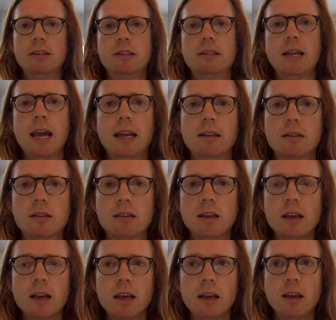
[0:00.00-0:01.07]
States.
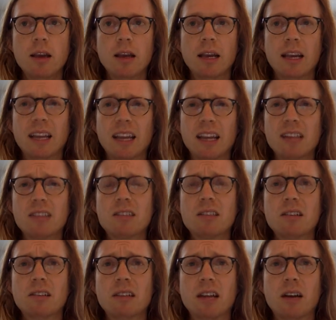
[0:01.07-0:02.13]
And
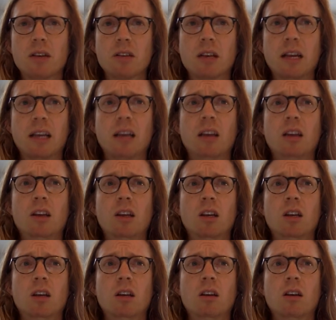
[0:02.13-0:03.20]
instantly I was like,
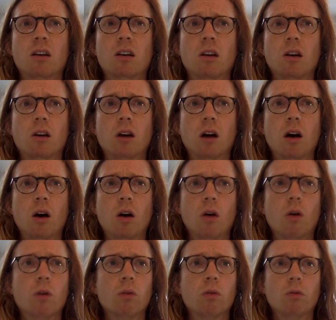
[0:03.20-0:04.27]

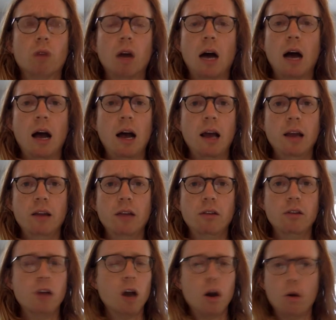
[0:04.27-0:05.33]
oh,
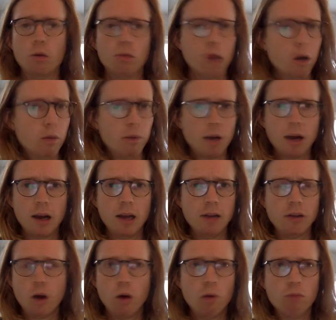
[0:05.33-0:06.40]
nope, I
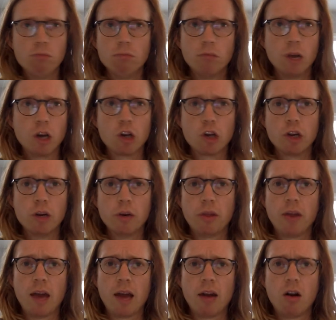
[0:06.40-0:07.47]
don't agree with
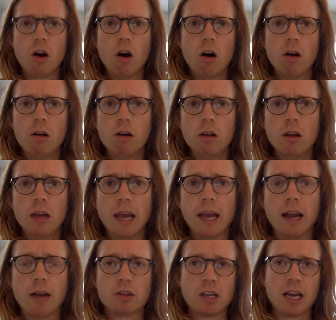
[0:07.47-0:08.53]
that at all.
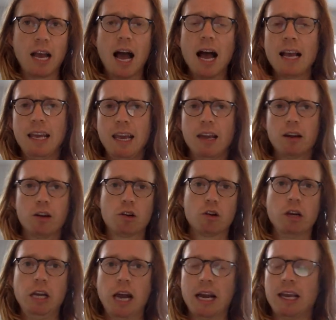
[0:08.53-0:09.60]
And I was like, I can't
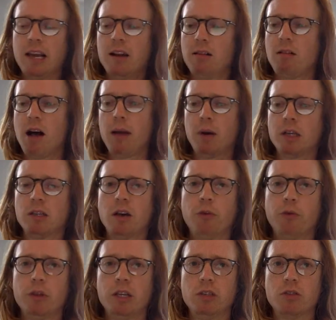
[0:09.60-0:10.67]
align
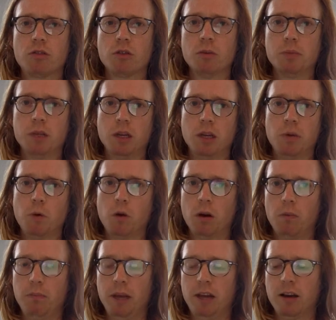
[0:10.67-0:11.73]
myself with these groups
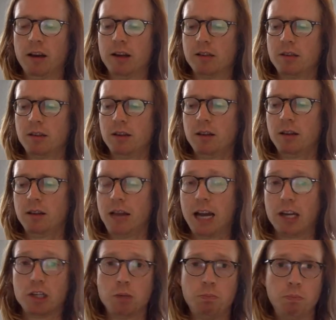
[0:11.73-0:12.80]
anymore because
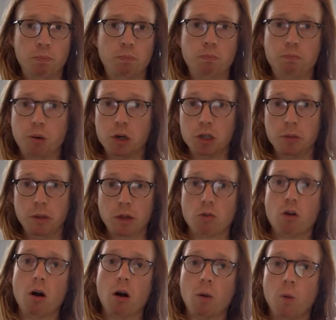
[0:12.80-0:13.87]
that just pushed me the
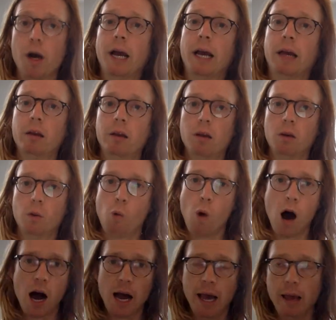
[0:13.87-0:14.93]
wrong way.
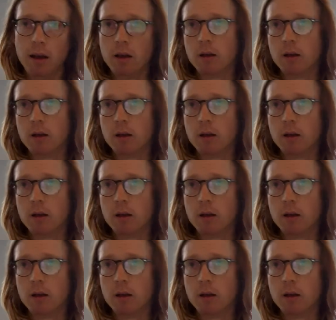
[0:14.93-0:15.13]
Why?